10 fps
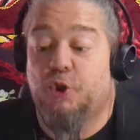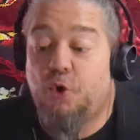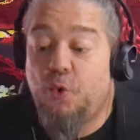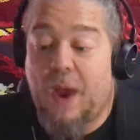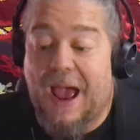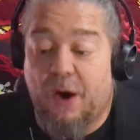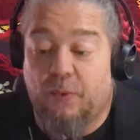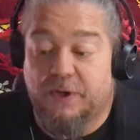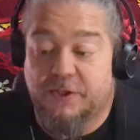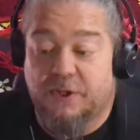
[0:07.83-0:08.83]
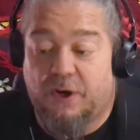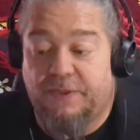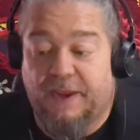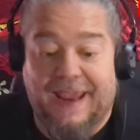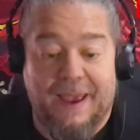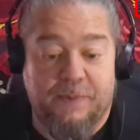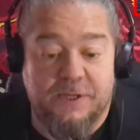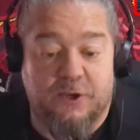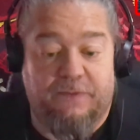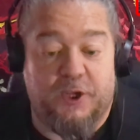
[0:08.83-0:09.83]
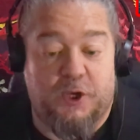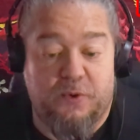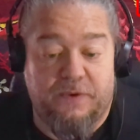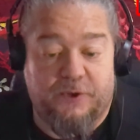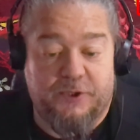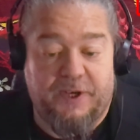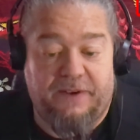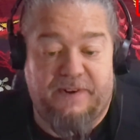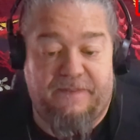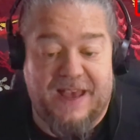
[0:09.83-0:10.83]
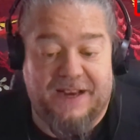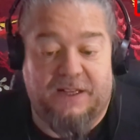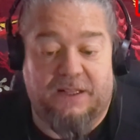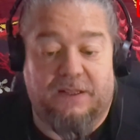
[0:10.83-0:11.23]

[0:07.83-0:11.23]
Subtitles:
2 hours on the campus of the University of Nevada,